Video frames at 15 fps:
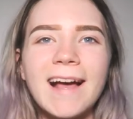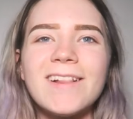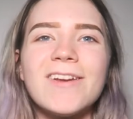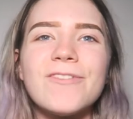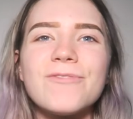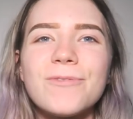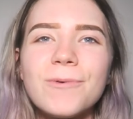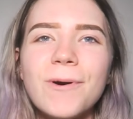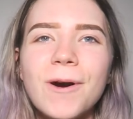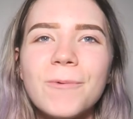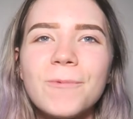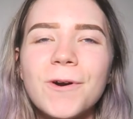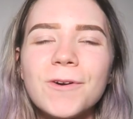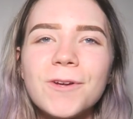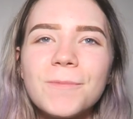Hello
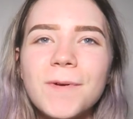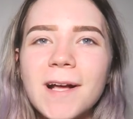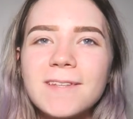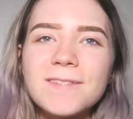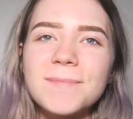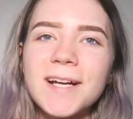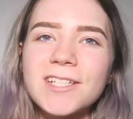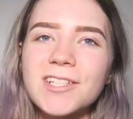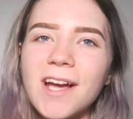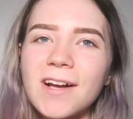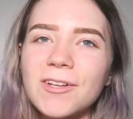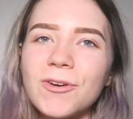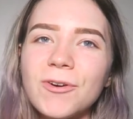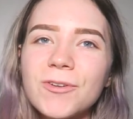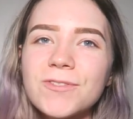everyone, welcome back to my
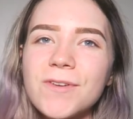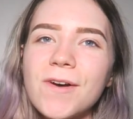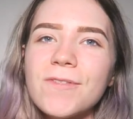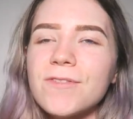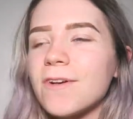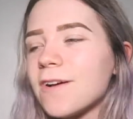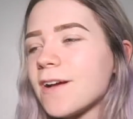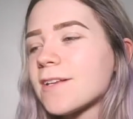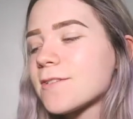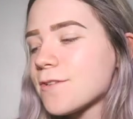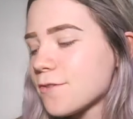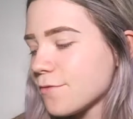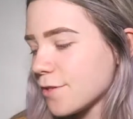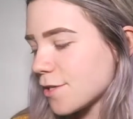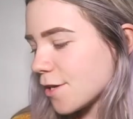channel. So I thought I'd
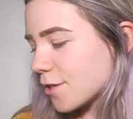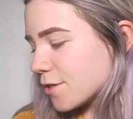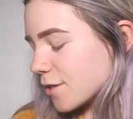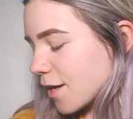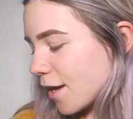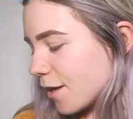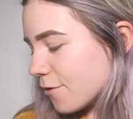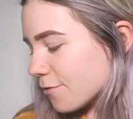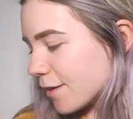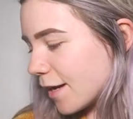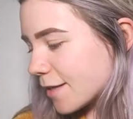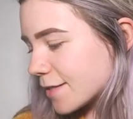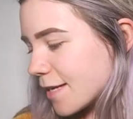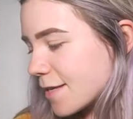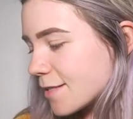do a video today of
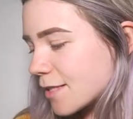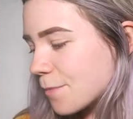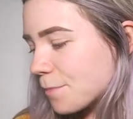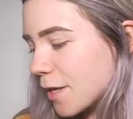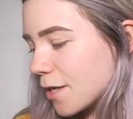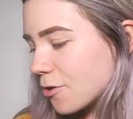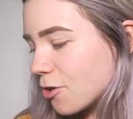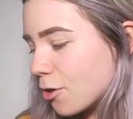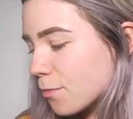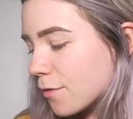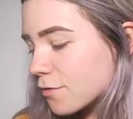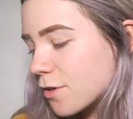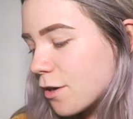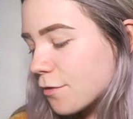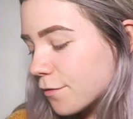like testing
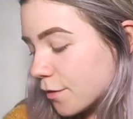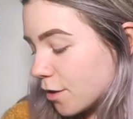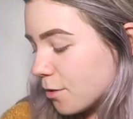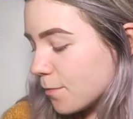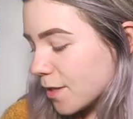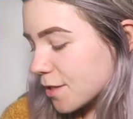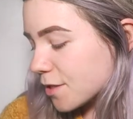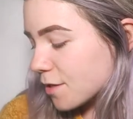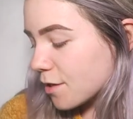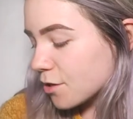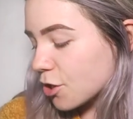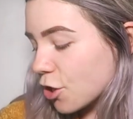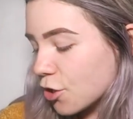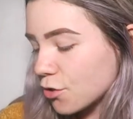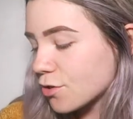makeup. I've got a few bits that
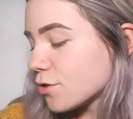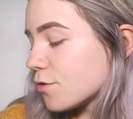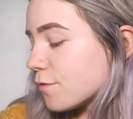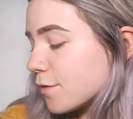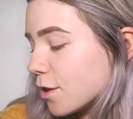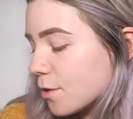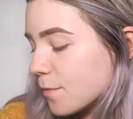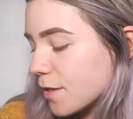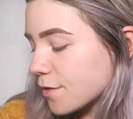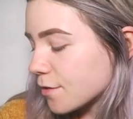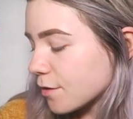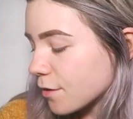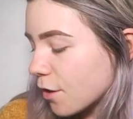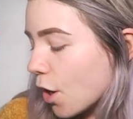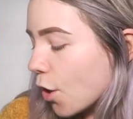are new, a few
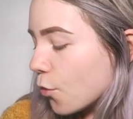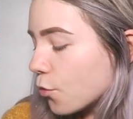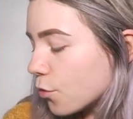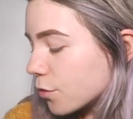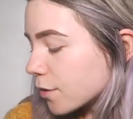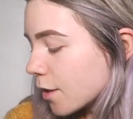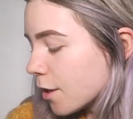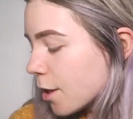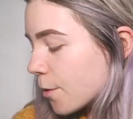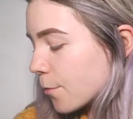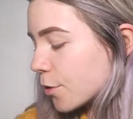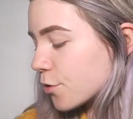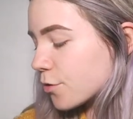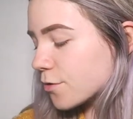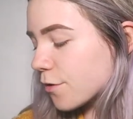bits that are old,
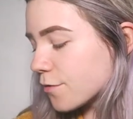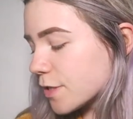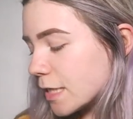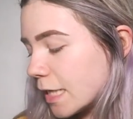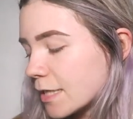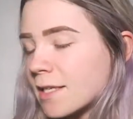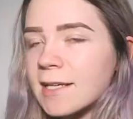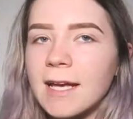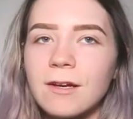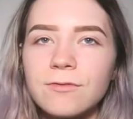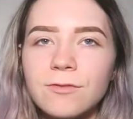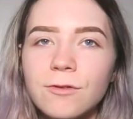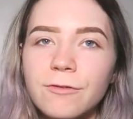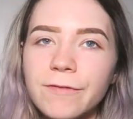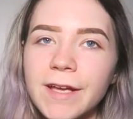because obviously I didn't get
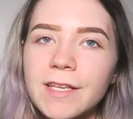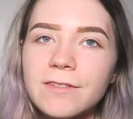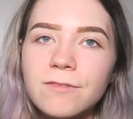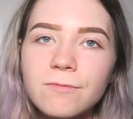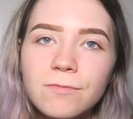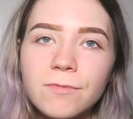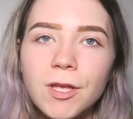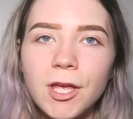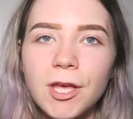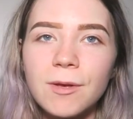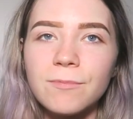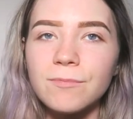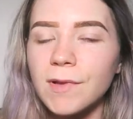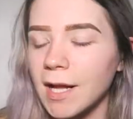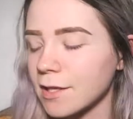a full face
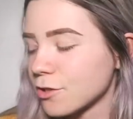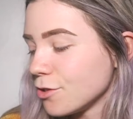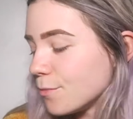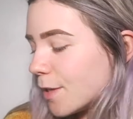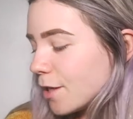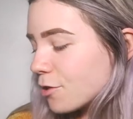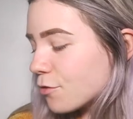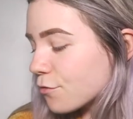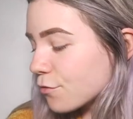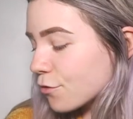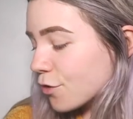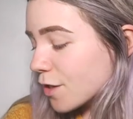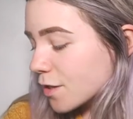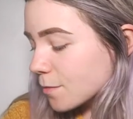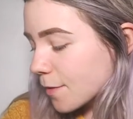like new makeup for
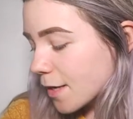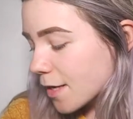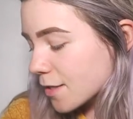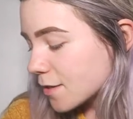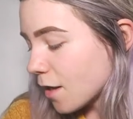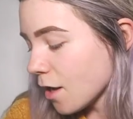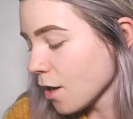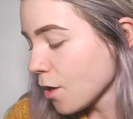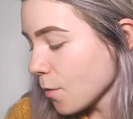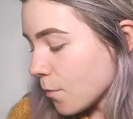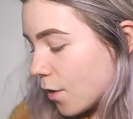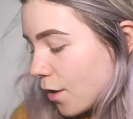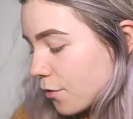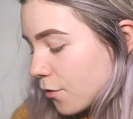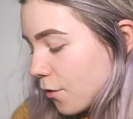Christmas.
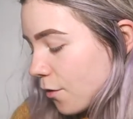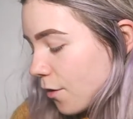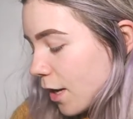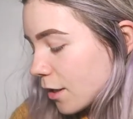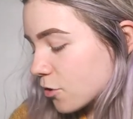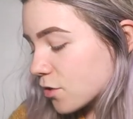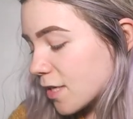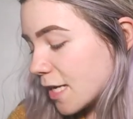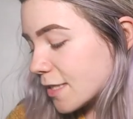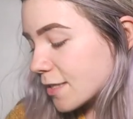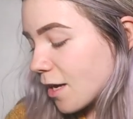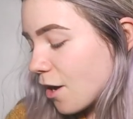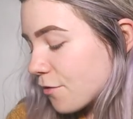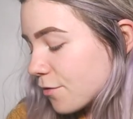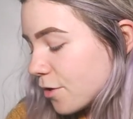But I thought I'd
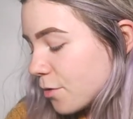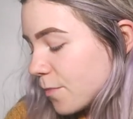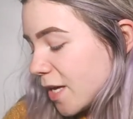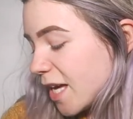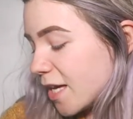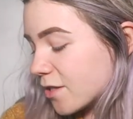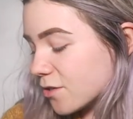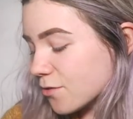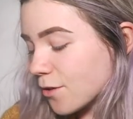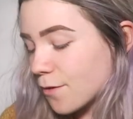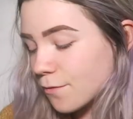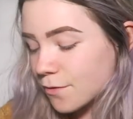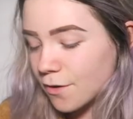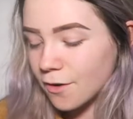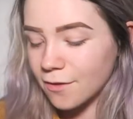test out a few bits.
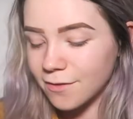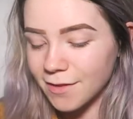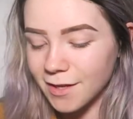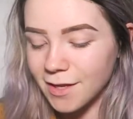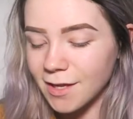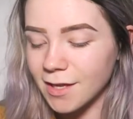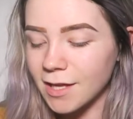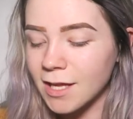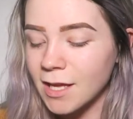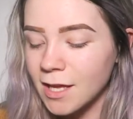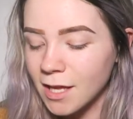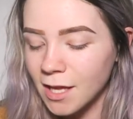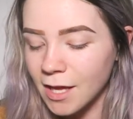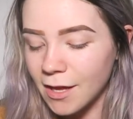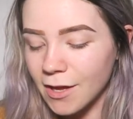So I've got the
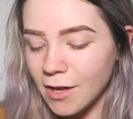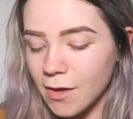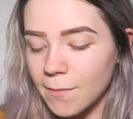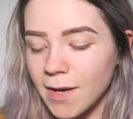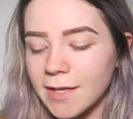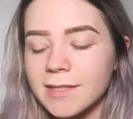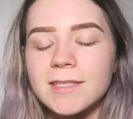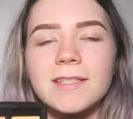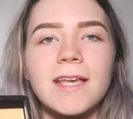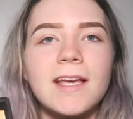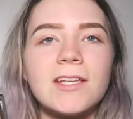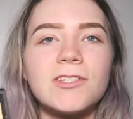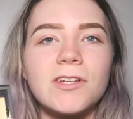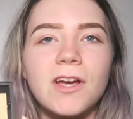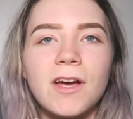
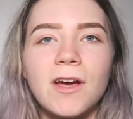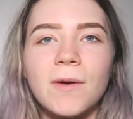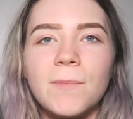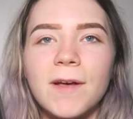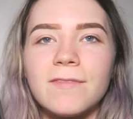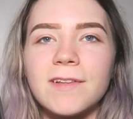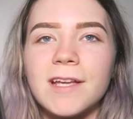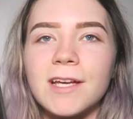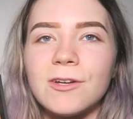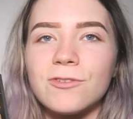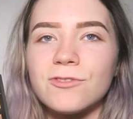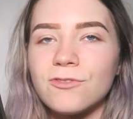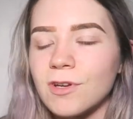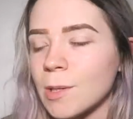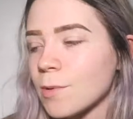Anastasia Beverly
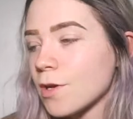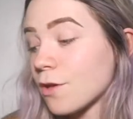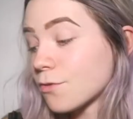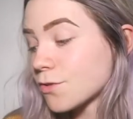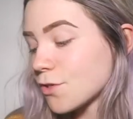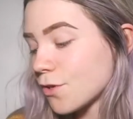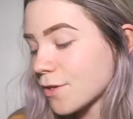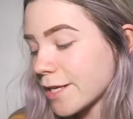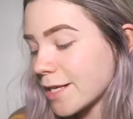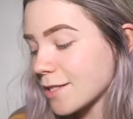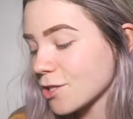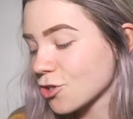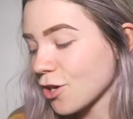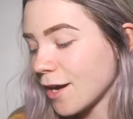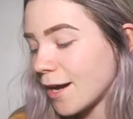Hills cream contour
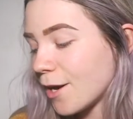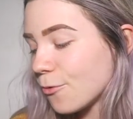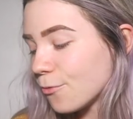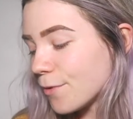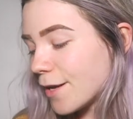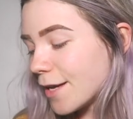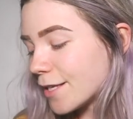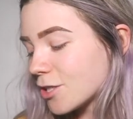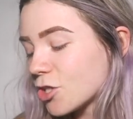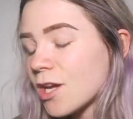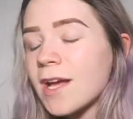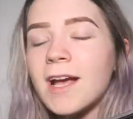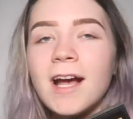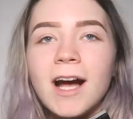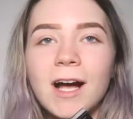kit to try out, which
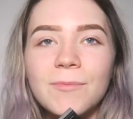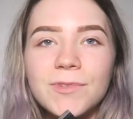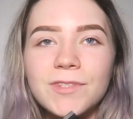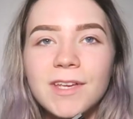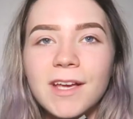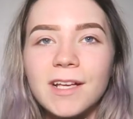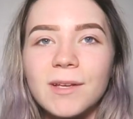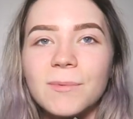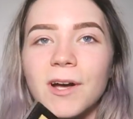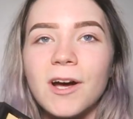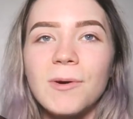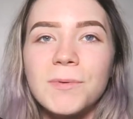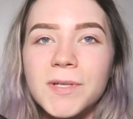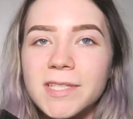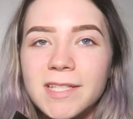I'm scared
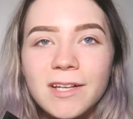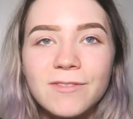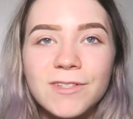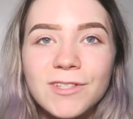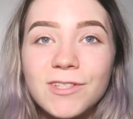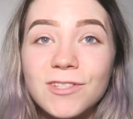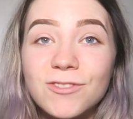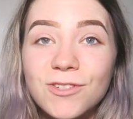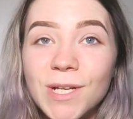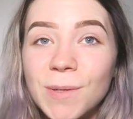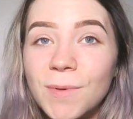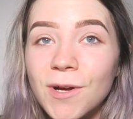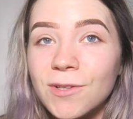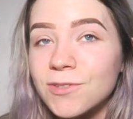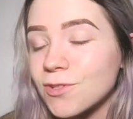about because I haven't used
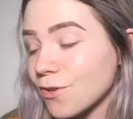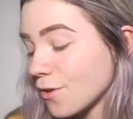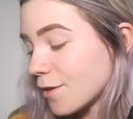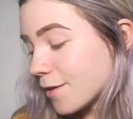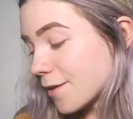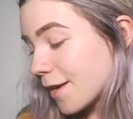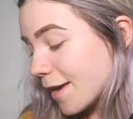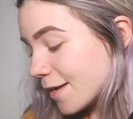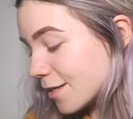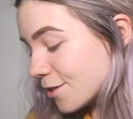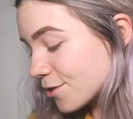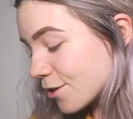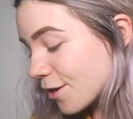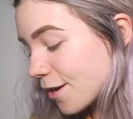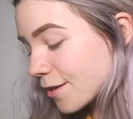cream contour in
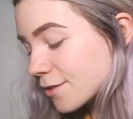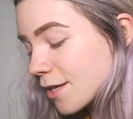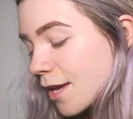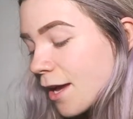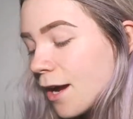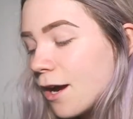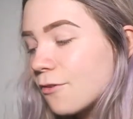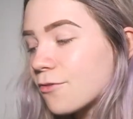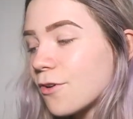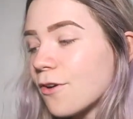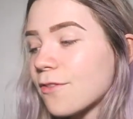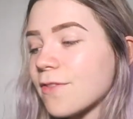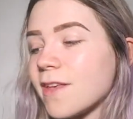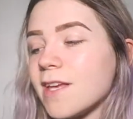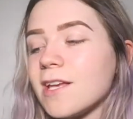ages. I've
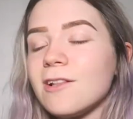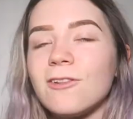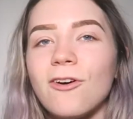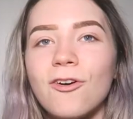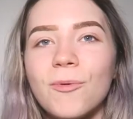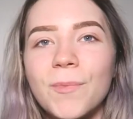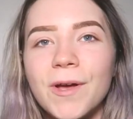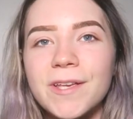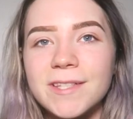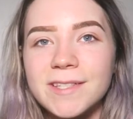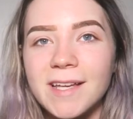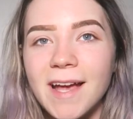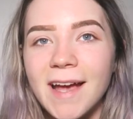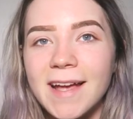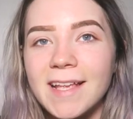got the Laura
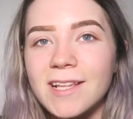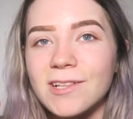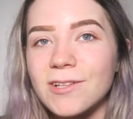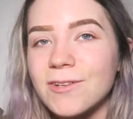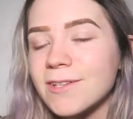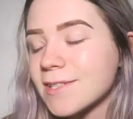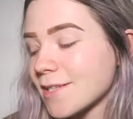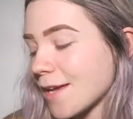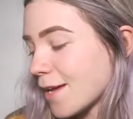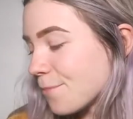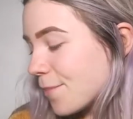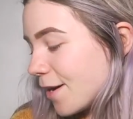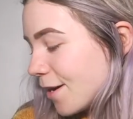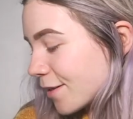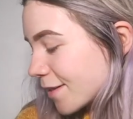Mercier loose
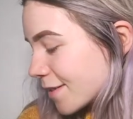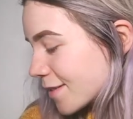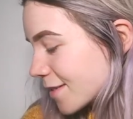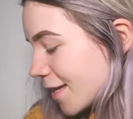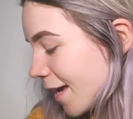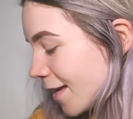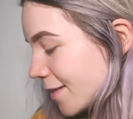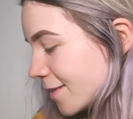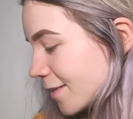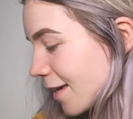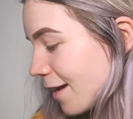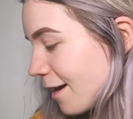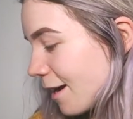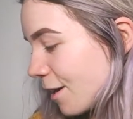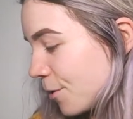setting powder to test
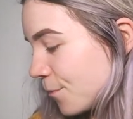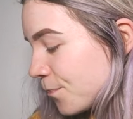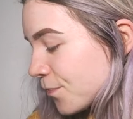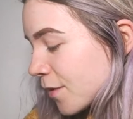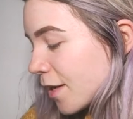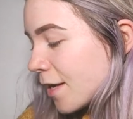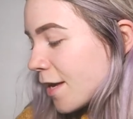out.